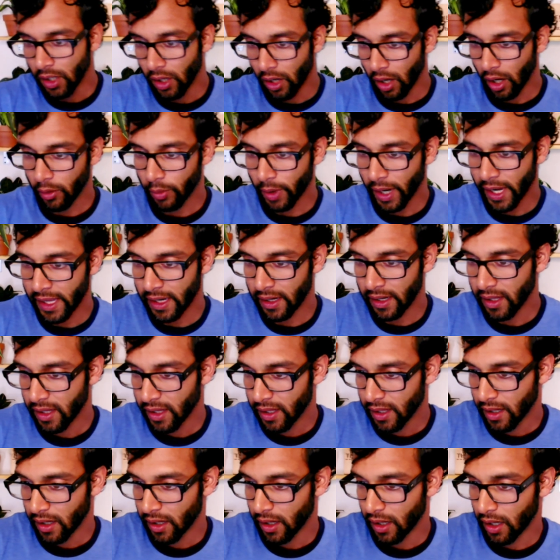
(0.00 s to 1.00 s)
All right,
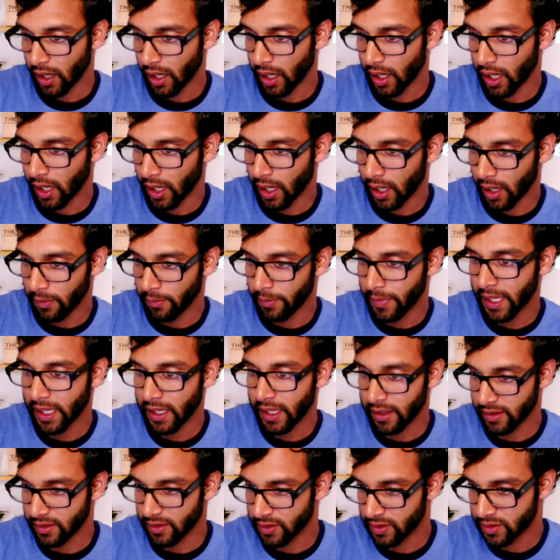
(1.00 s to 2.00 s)

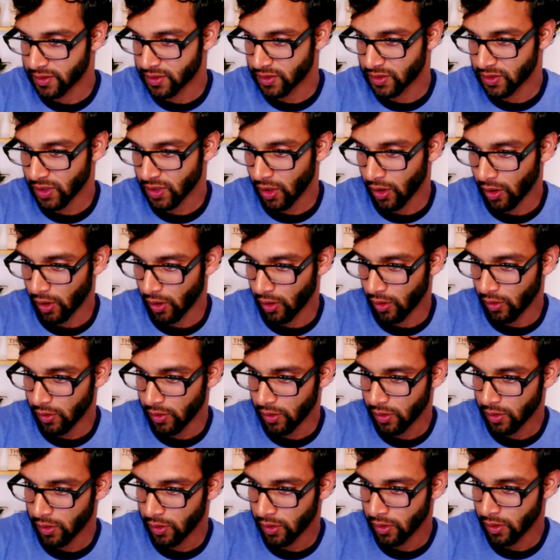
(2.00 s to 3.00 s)
man.
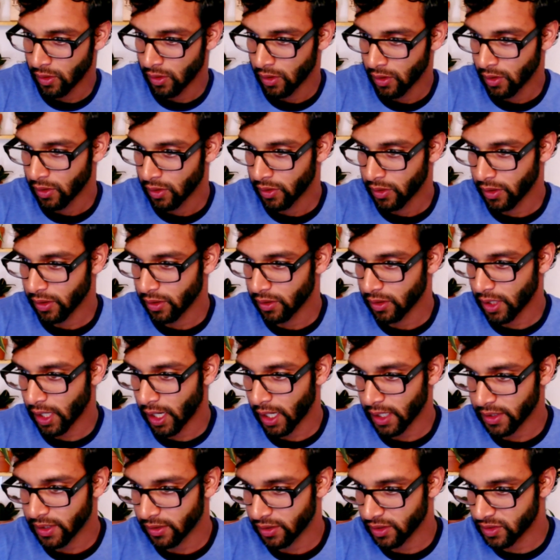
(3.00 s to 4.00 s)
So,
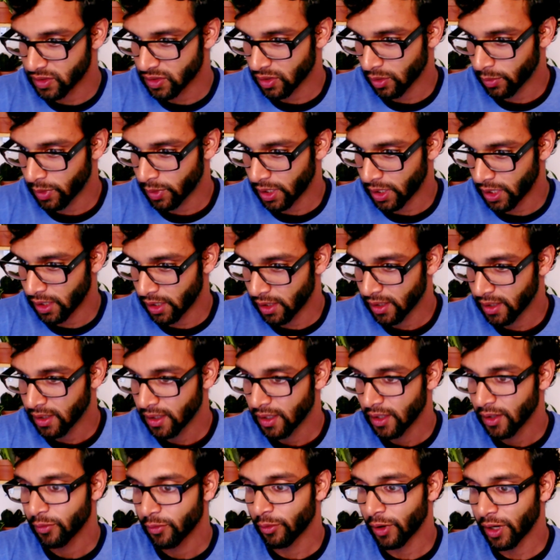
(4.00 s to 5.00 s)
God, there are so many.
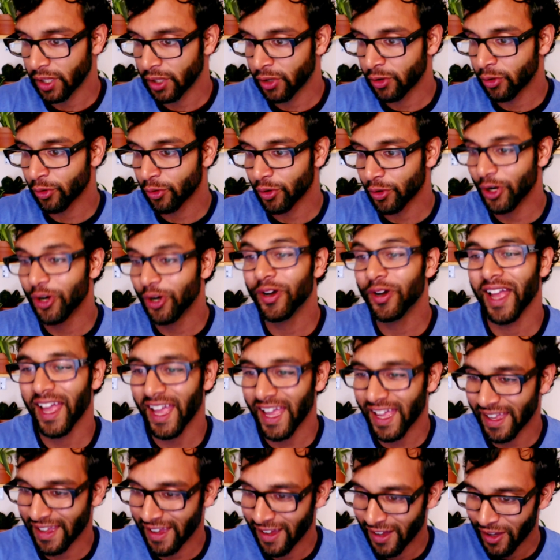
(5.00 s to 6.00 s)
Running Guru,
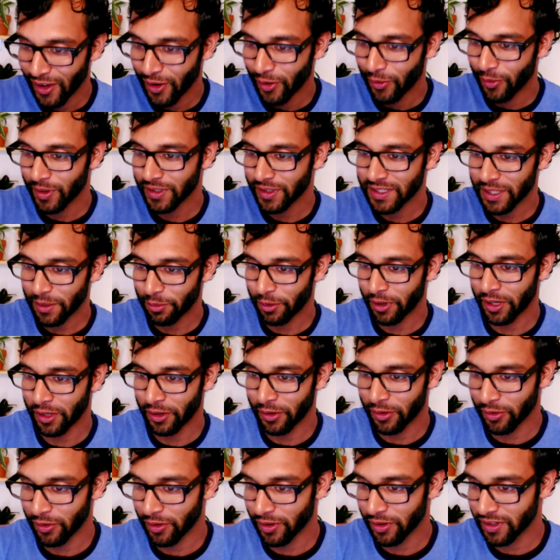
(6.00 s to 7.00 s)
hey, what's up,
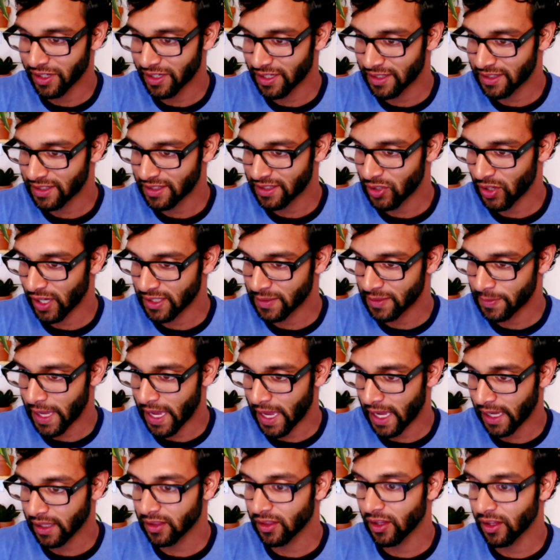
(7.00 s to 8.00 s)
Running Guru? Good to see you guys
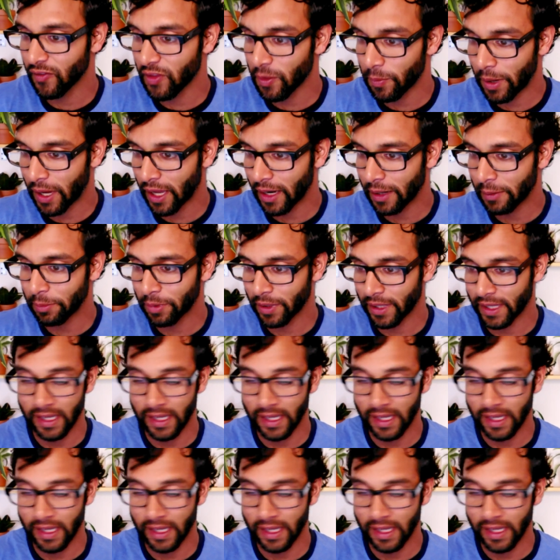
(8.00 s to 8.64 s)
back. Love the potted